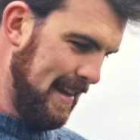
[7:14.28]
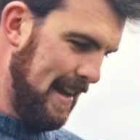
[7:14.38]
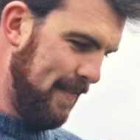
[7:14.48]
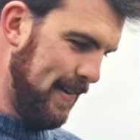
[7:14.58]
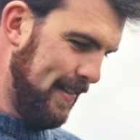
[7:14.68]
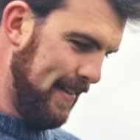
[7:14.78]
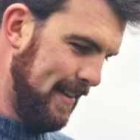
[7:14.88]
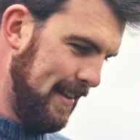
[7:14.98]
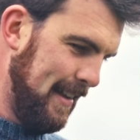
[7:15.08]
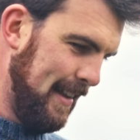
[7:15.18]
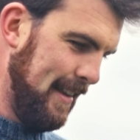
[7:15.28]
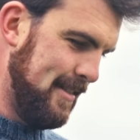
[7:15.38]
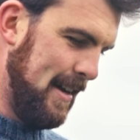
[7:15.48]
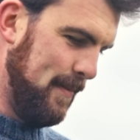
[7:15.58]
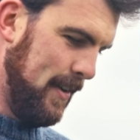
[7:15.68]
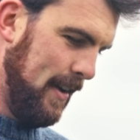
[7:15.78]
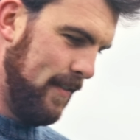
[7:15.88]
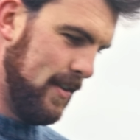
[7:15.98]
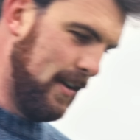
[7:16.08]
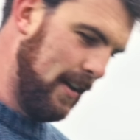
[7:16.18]
Yeah, well, Sam, you
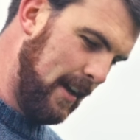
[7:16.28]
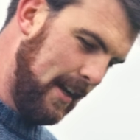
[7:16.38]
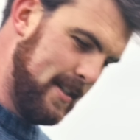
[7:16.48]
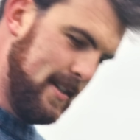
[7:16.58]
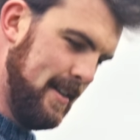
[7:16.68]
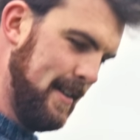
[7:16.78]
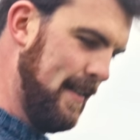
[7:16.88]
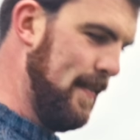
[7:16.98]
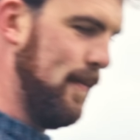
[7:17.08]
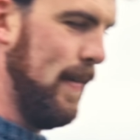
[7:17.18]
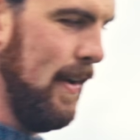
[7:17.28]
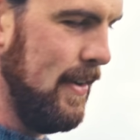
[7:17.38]
have to look at this. My